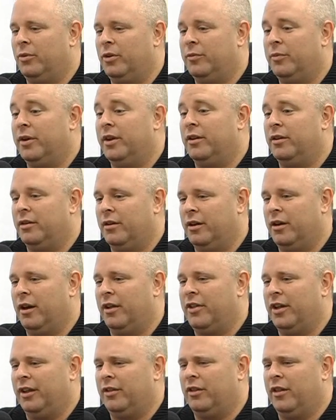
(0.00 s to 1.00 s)
been, I
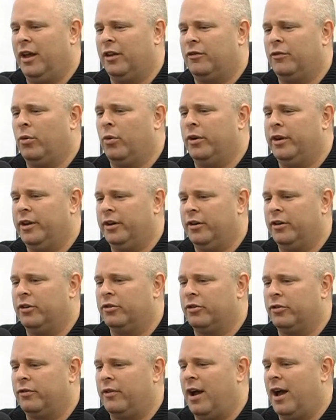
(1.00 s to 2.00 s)
think, the last 4
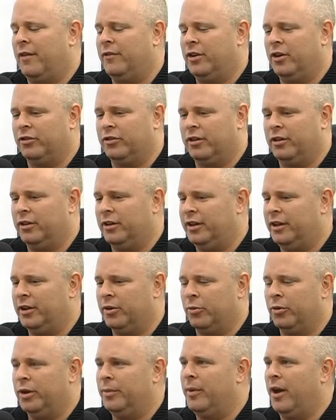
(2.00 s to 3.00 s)
years or 5 years of the league
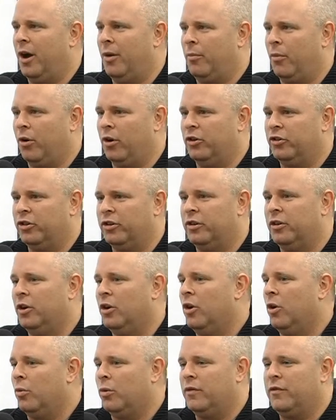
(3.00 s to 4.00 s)
in rebound margin.
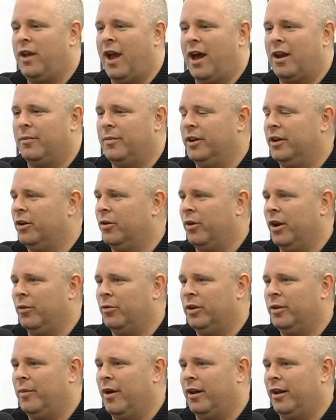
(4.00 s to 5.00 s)
We've got to be a great
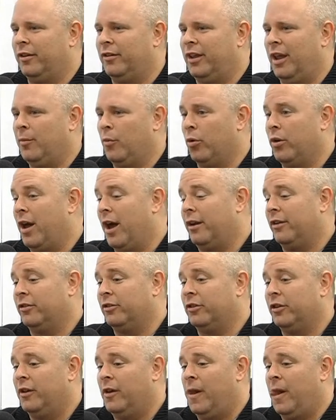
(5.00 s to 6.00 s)
rebounding team. We're not
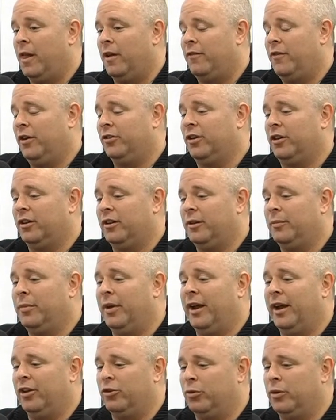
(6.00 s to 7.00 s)
as physically
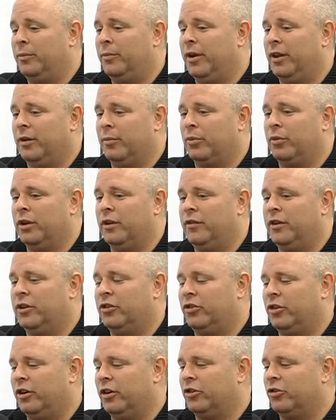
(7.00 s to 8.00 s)
big as we've been in
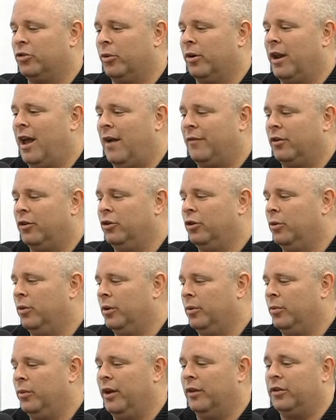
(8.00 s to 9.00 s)
previous years, so we're going to have to do
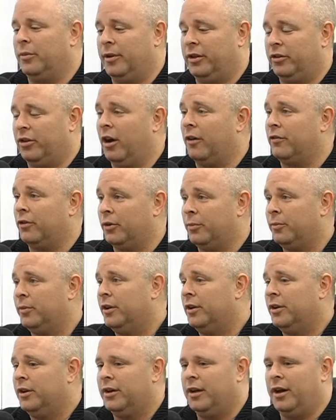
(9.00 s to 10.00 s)
it. We have to be tougher.
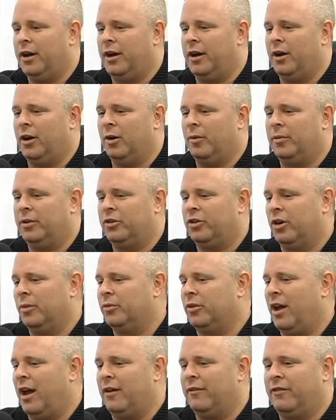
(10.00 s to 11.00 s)
In
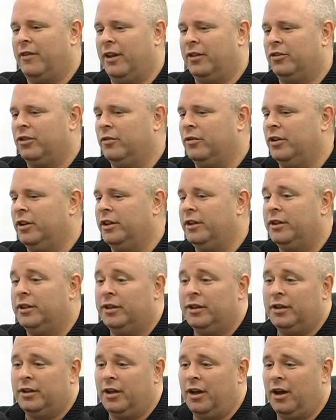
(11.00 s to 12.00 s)
terms of offensively,
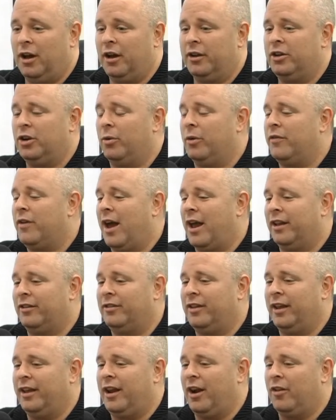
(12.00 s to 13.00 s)
we've got to
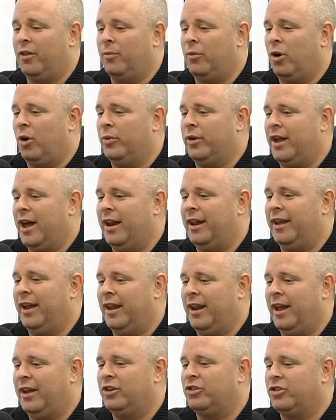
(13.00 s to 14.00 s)
take care of the ball. We've got to
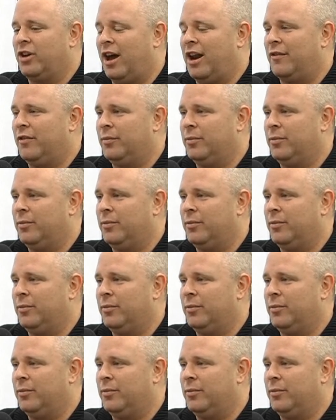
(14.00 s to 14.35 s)
get a shot every